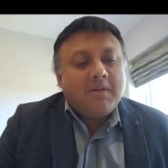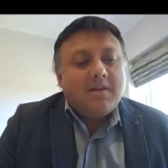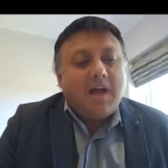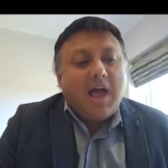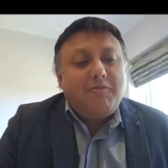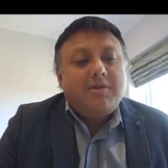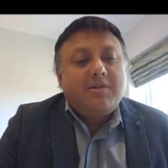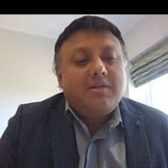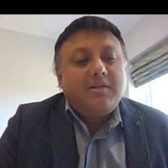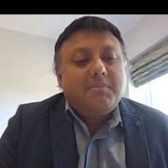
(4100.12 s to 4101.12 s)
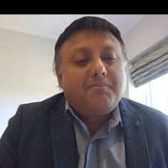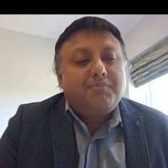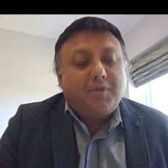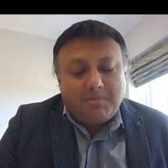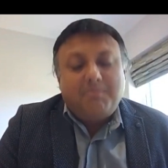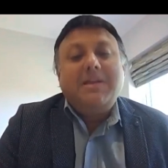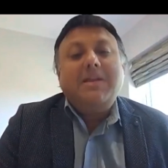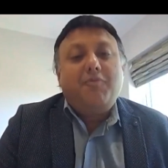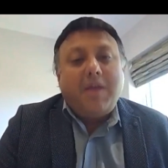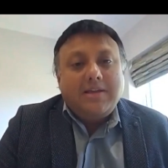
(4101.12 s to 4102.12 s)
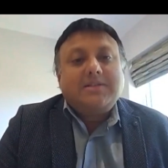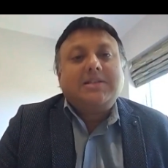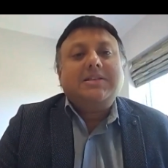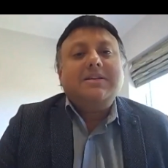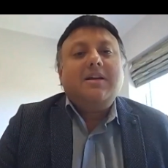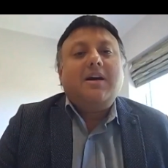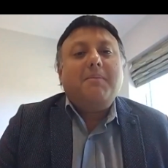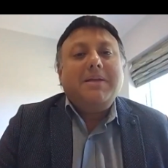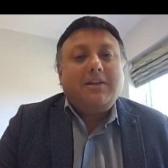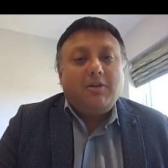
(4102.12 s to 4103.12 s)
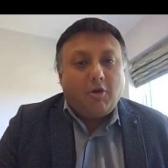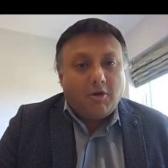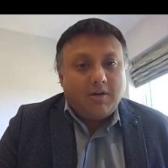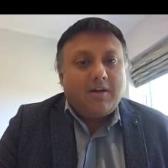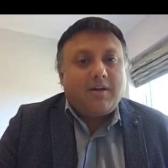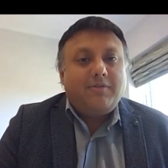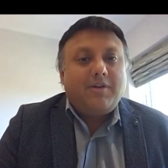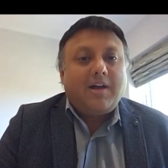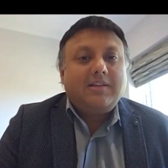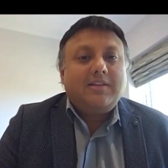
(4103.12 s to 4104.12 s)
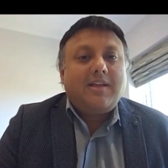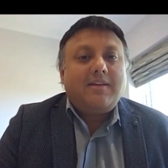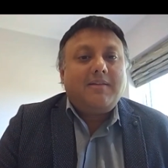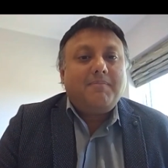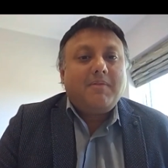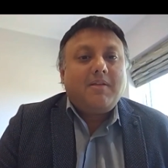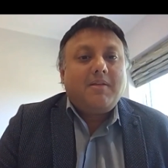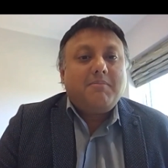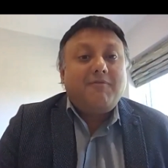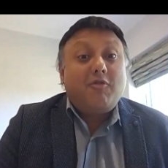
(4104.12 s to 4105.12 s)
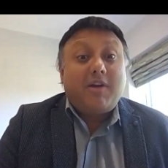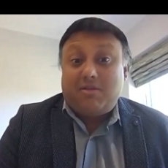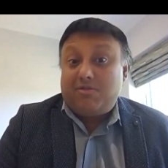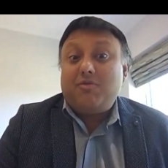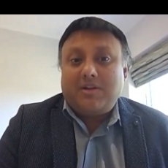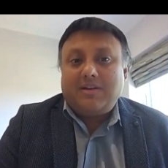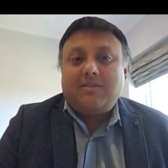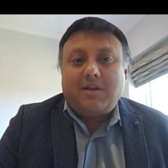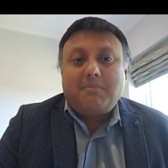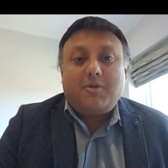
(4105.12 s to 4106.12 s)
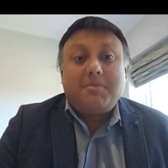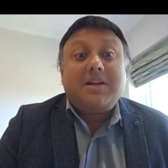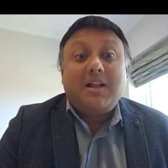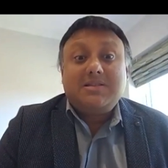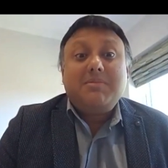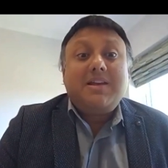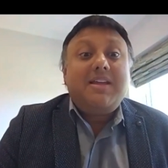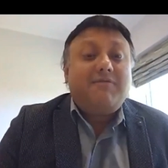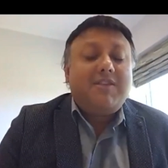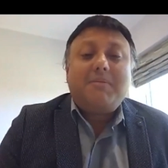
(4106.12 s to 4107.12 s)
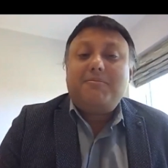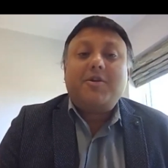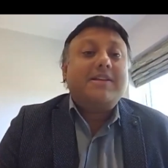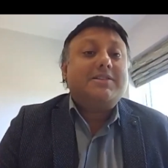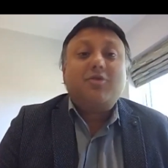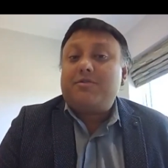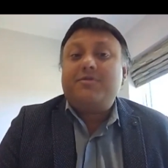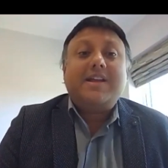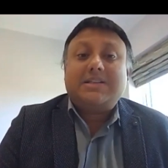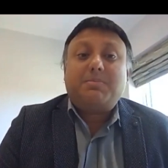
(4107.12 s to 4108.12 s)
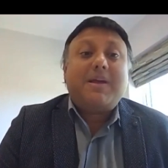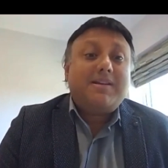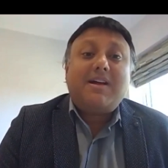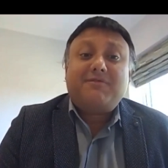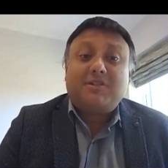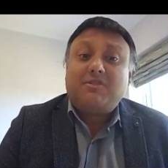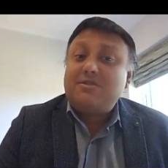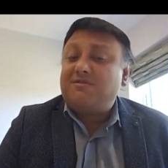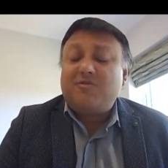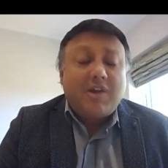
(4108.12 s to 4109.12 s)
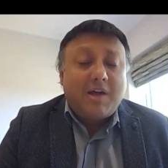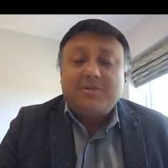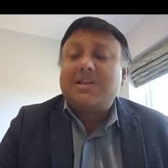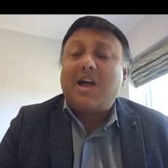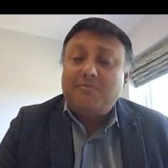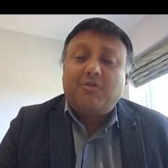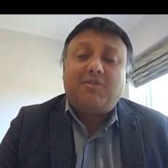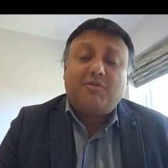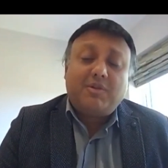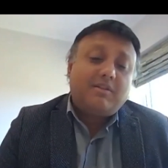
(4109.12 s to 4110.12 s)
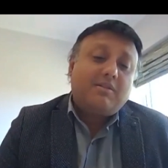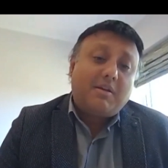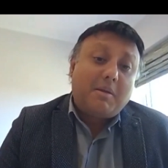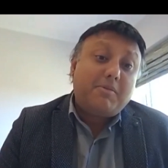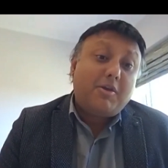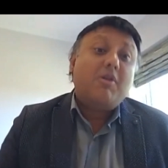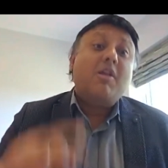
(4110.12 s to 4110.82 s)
I would probably wait a bit longer rather than before I thaw another embryo. But ultimately, if the embryo has not re-expanded after 3 to 4 hours, I would thaw another embryo,